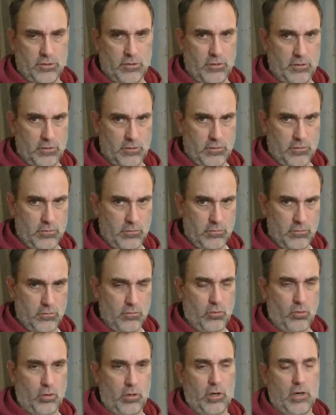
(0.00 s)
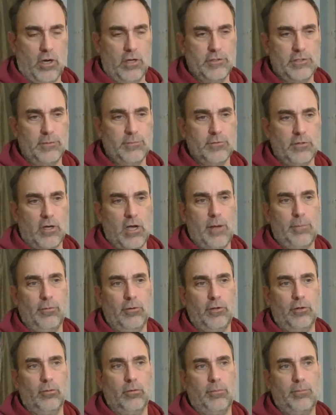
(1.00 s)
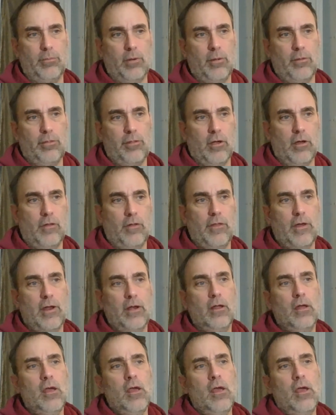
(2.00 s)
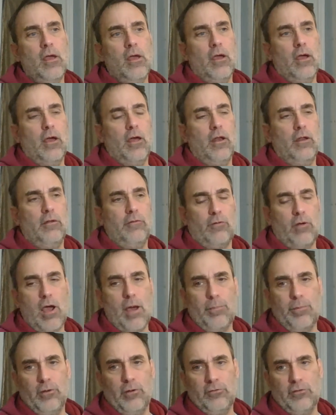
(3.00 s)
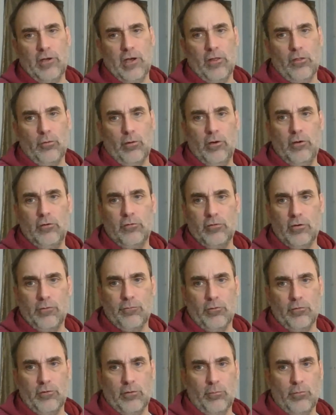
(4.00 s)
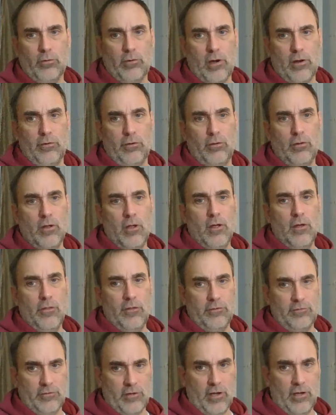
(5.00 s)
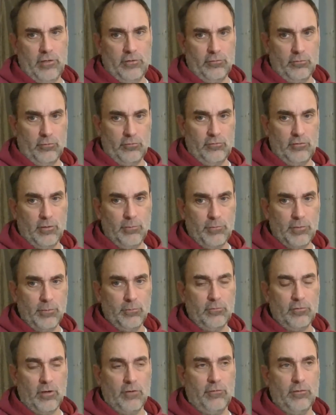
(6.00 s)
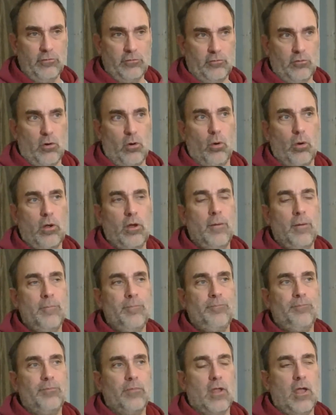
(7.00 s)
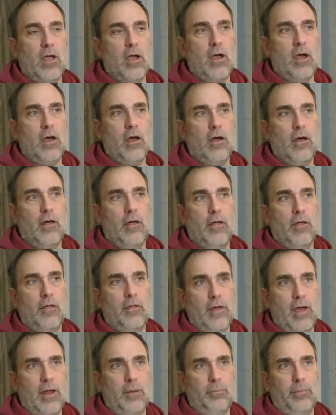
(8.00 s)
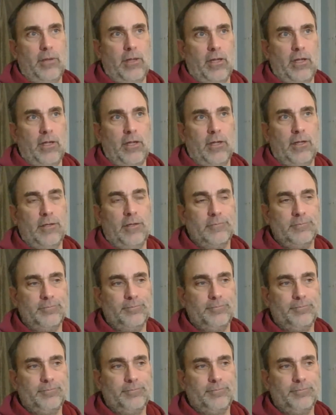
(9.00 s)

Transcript: sort of core concepts, I'll happily do a, a thing on that. And if you happen to see either in yourself or someone around you the signs or symptoms of a stroke, uh, that being,